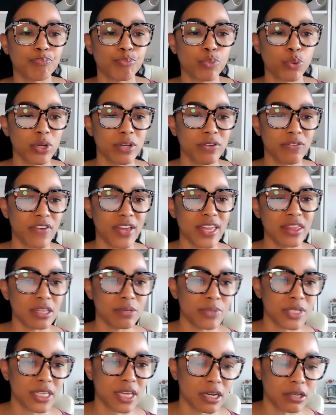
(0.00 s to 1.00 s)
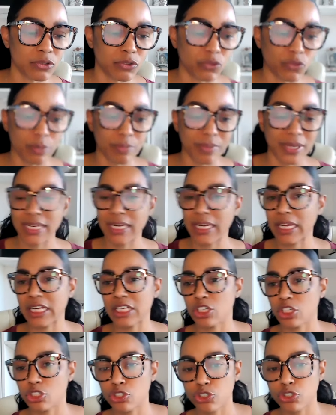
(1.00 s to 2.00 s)
prevent themselves from getting
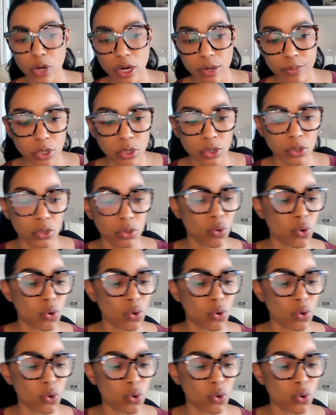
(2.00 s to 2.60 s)
into trouble